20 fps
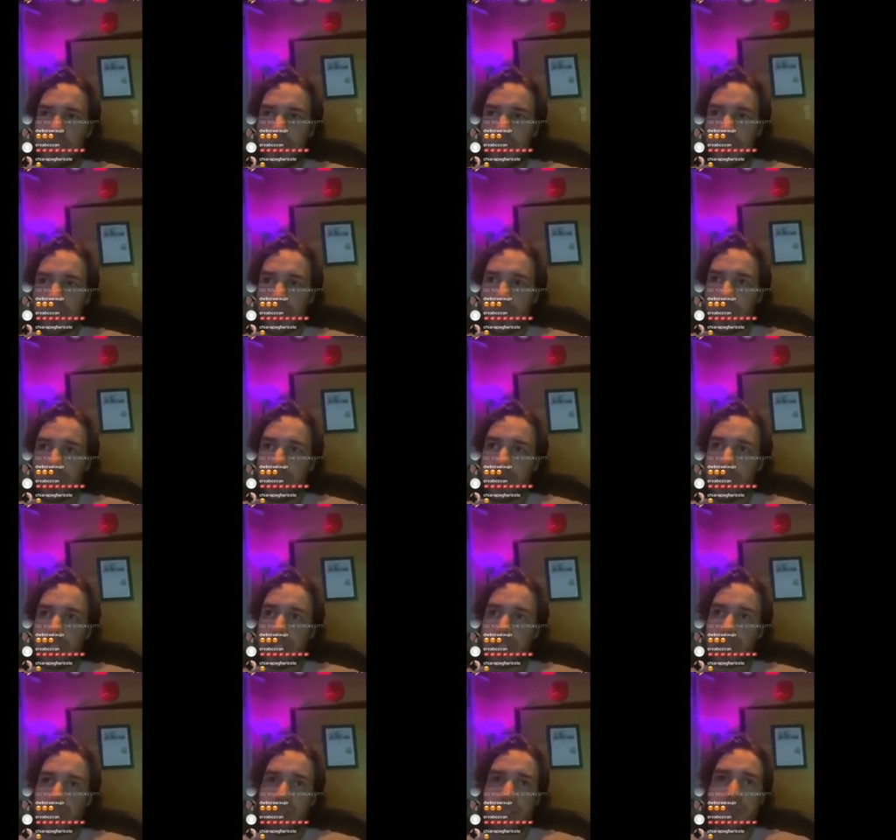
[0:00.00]
own section where he does
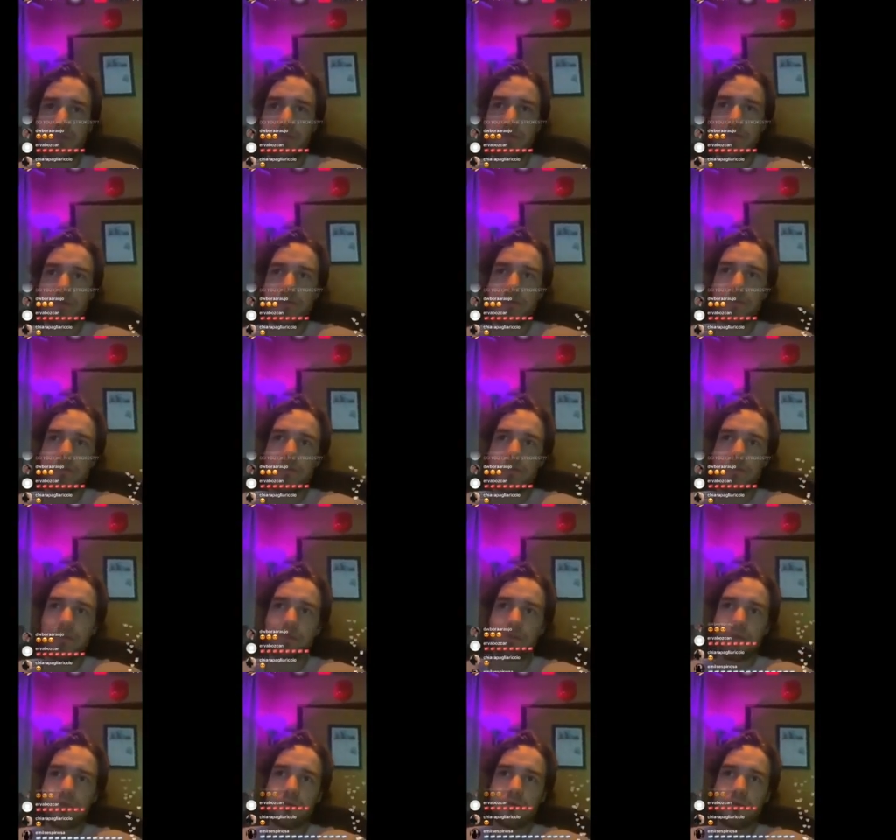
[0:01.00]
impressions.
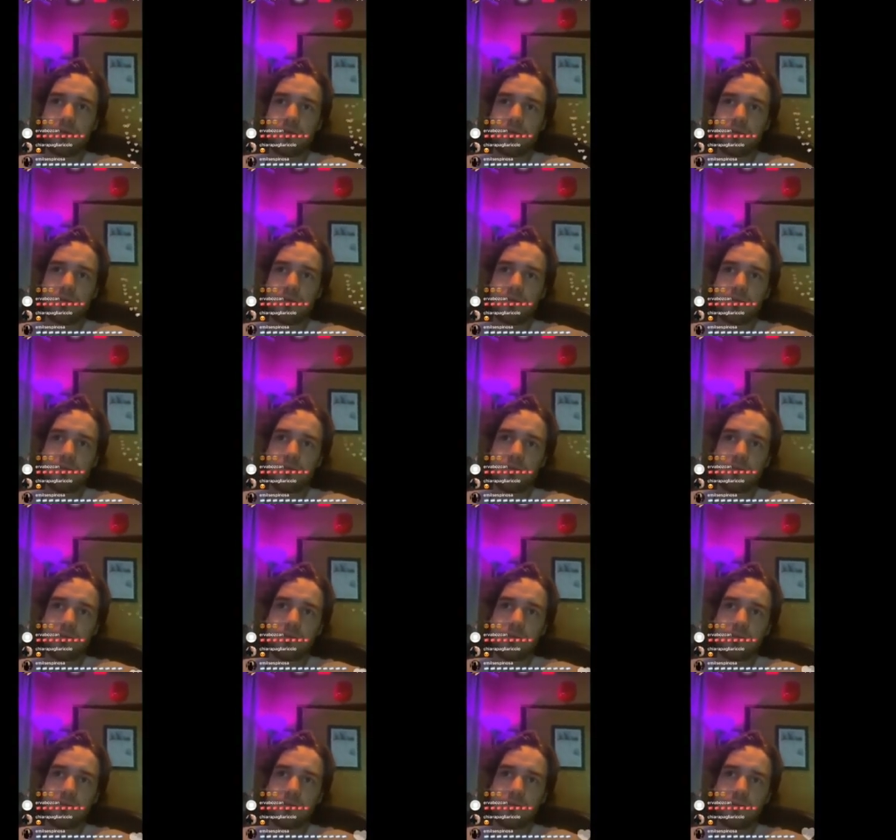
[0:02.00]

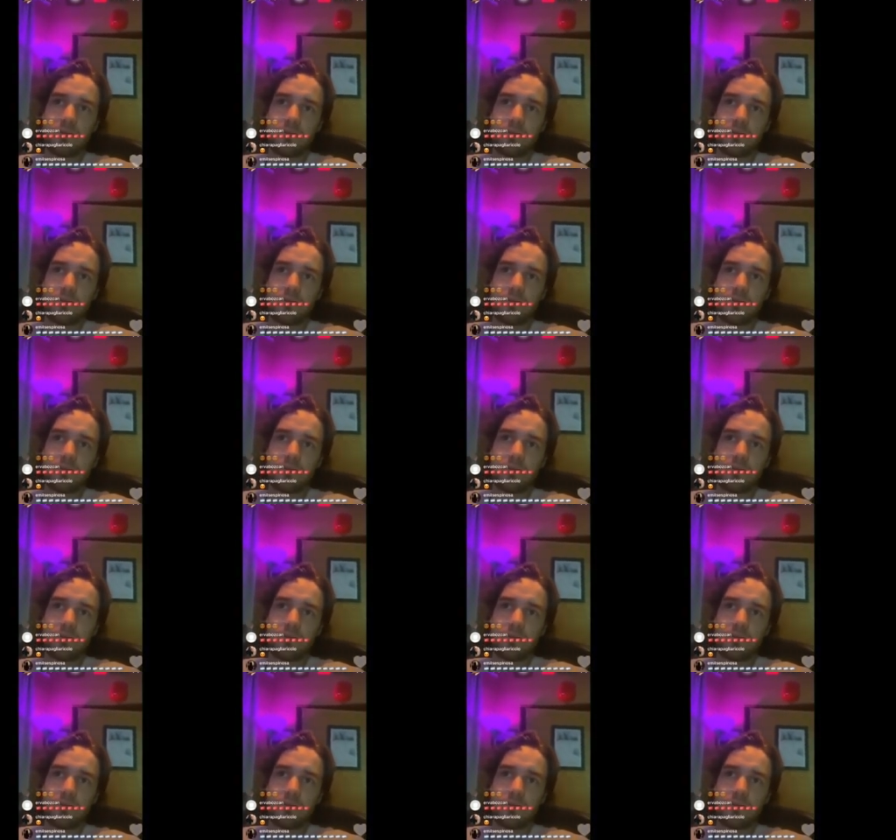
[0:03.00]
This